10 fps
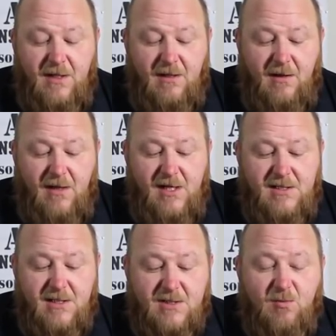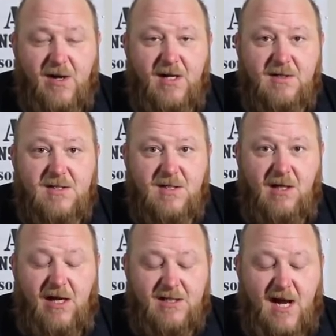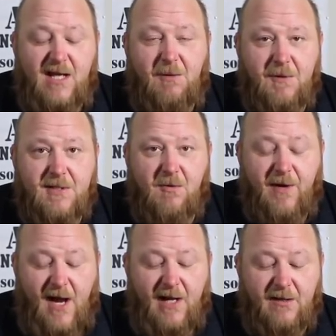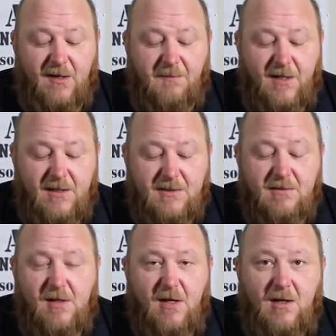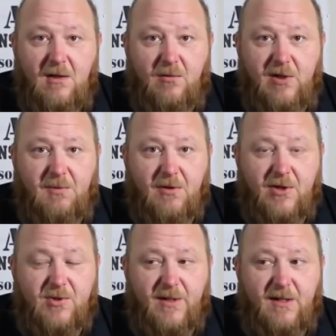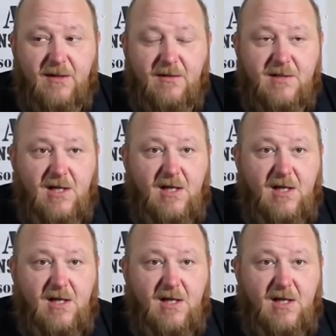the easiest way to see exactly what's going on in there, because when you pull the trigger,